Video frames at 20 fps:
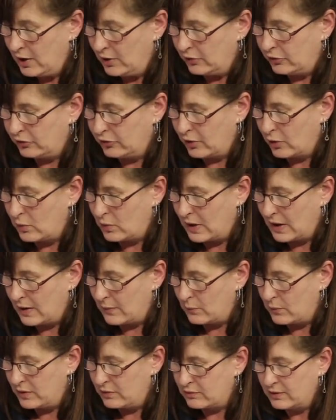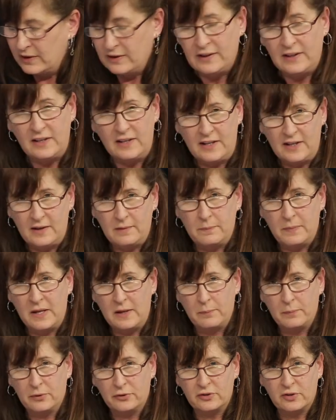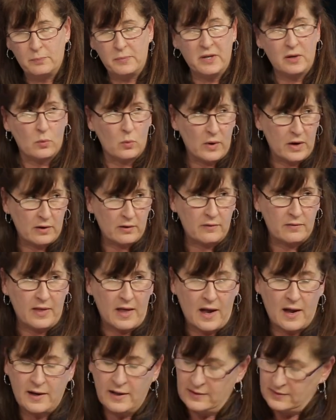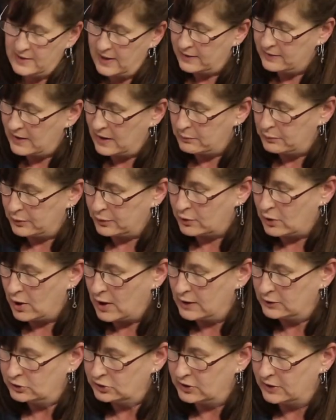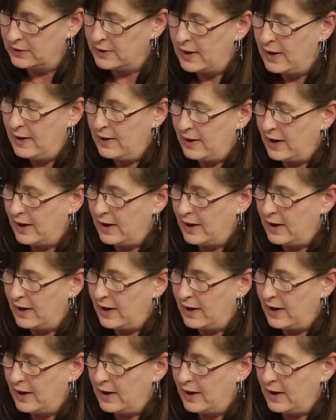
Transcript: So um, we really need people to be aware of that and take that precaution.